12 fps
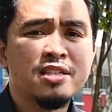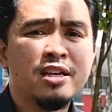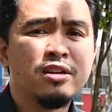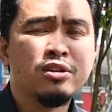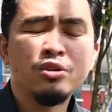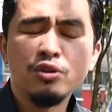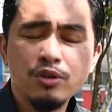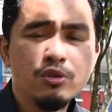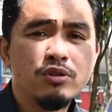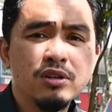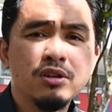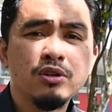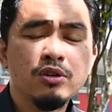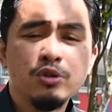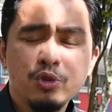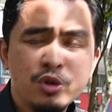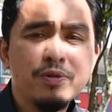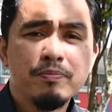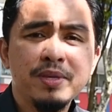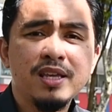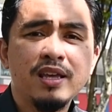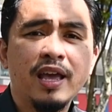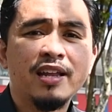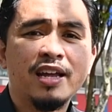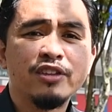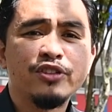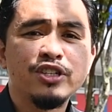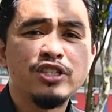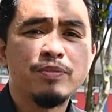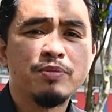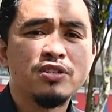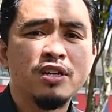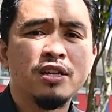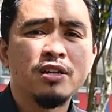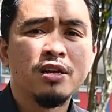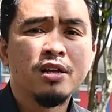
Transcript: that you don't be an artistic person.